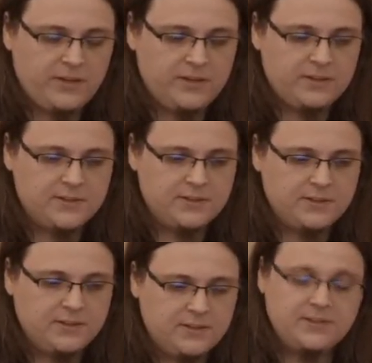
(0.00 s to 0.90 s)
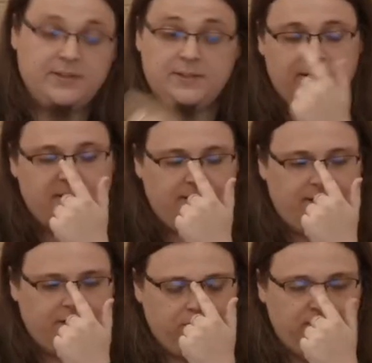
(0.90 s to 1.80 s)
is that's
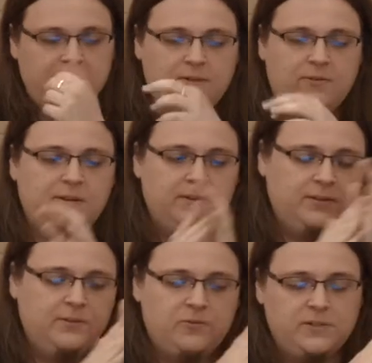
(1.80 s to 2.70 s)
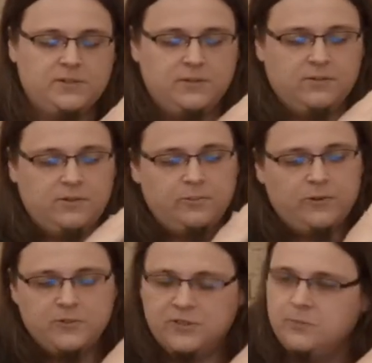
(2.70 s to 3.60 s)
actually a quite interesting of a
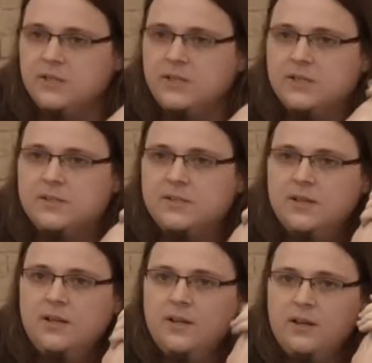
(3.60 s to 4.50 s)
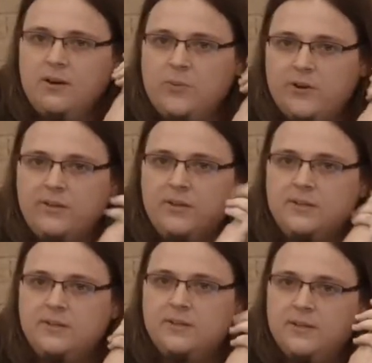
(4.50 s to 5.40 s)
project because Open Red
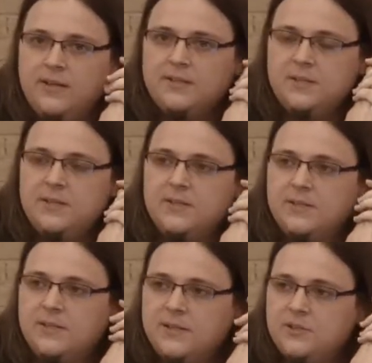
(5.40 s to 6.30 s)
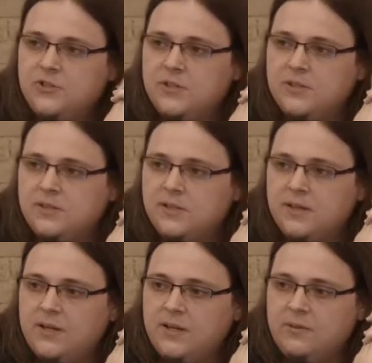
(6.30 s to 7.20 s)
Alert, as it is, is just
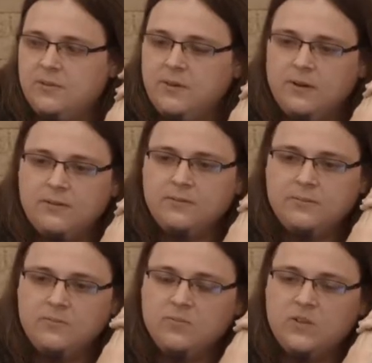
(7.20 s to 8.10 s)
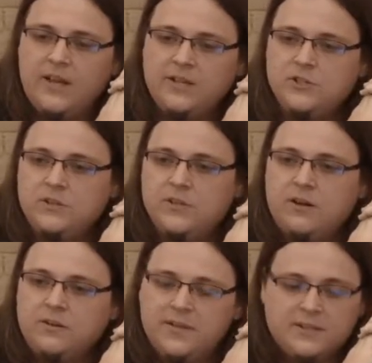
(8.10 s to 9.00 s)
the engine, the
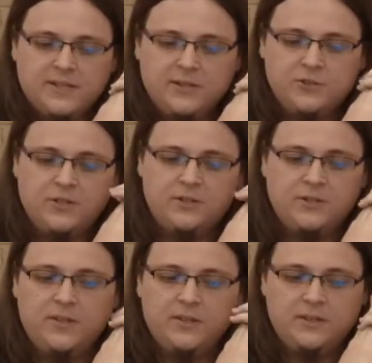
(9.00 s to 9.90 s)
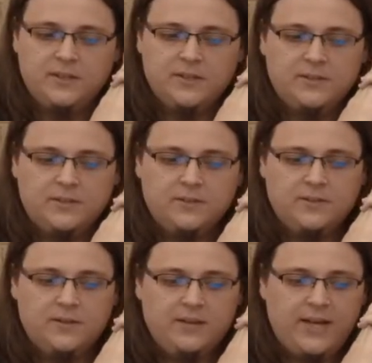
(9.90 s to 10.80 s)
RTS engine. It
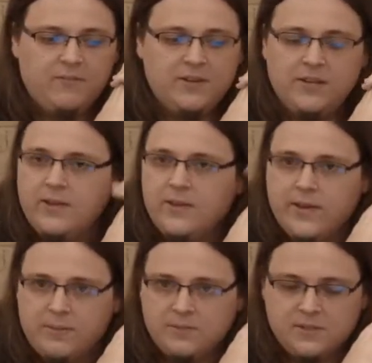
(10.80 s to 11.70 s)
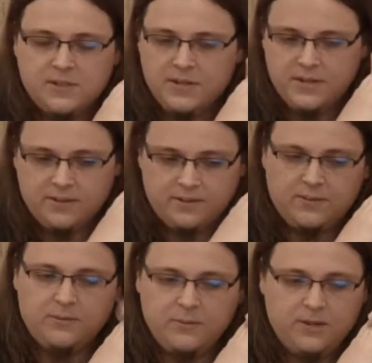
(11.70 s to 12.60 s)
doesn't uh, have any games in
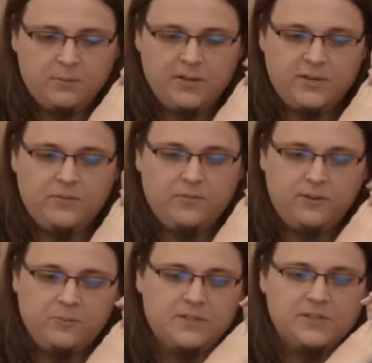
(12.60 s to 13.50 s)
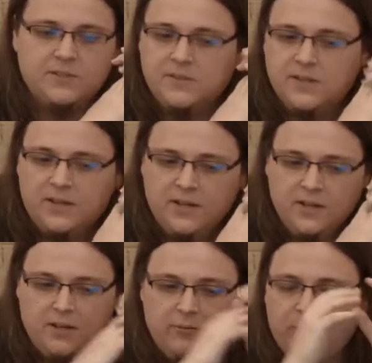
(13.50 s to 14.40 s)
it by default, but since the
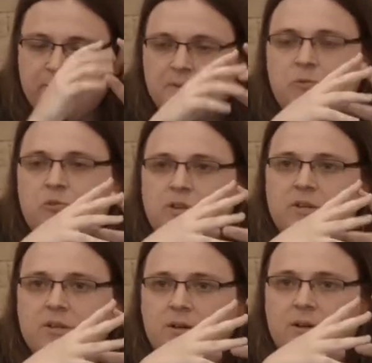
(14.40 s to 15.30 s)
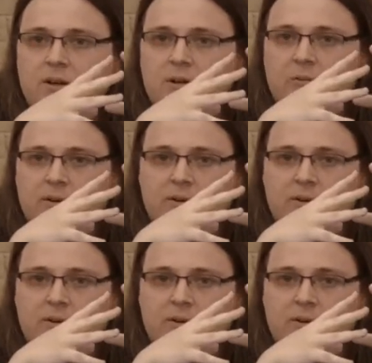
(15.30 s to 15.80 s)
first three uh,